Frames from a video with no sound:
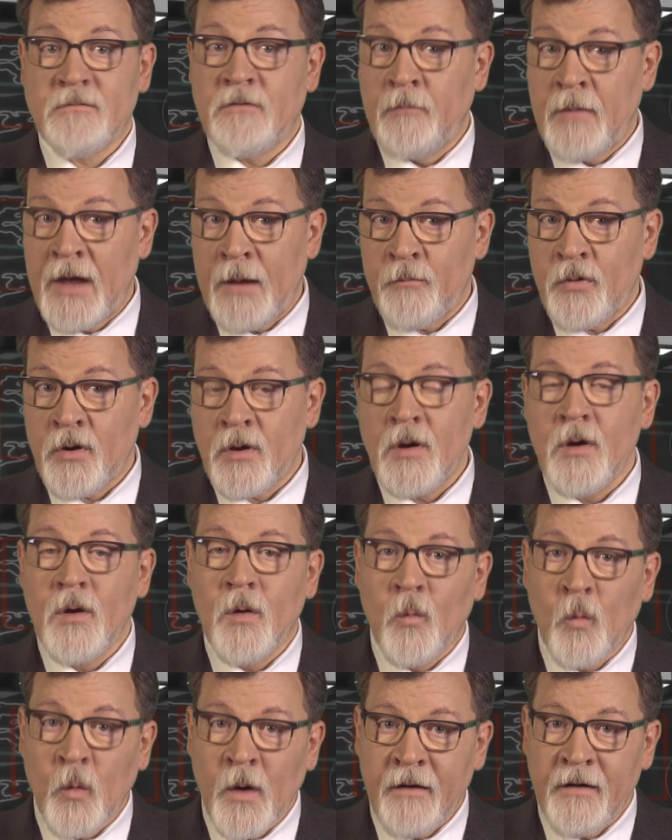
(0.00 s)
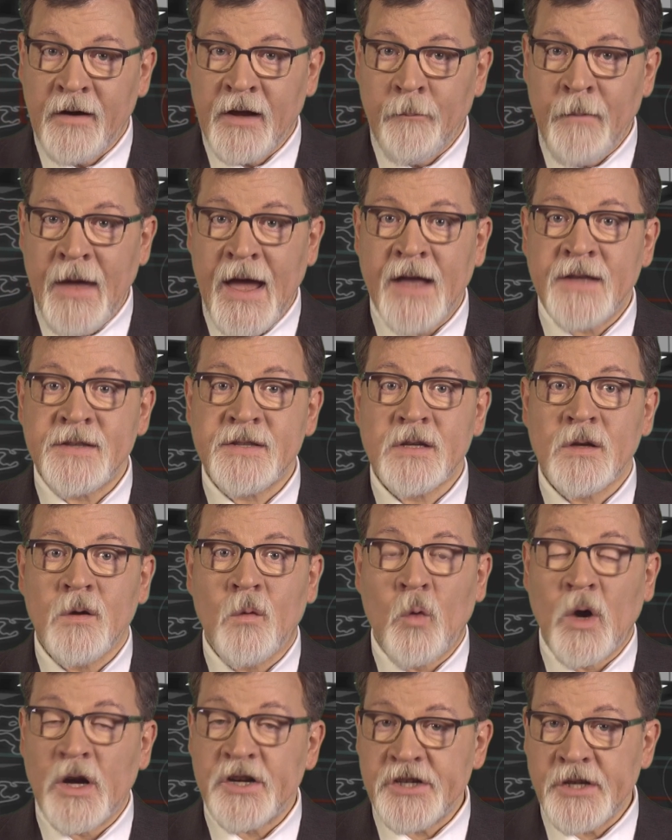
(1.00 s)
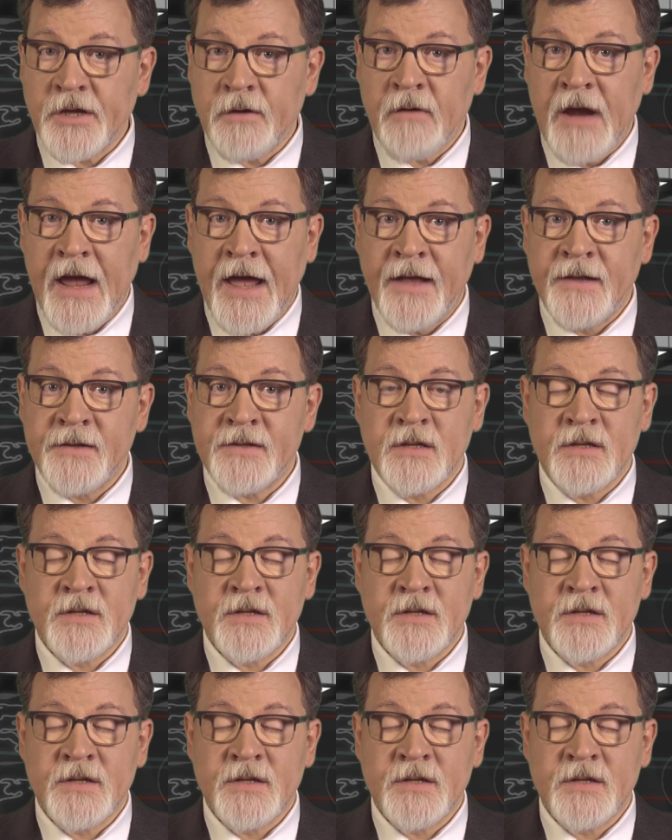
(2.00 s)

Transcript: Remember, wearing a mask, washing your hands,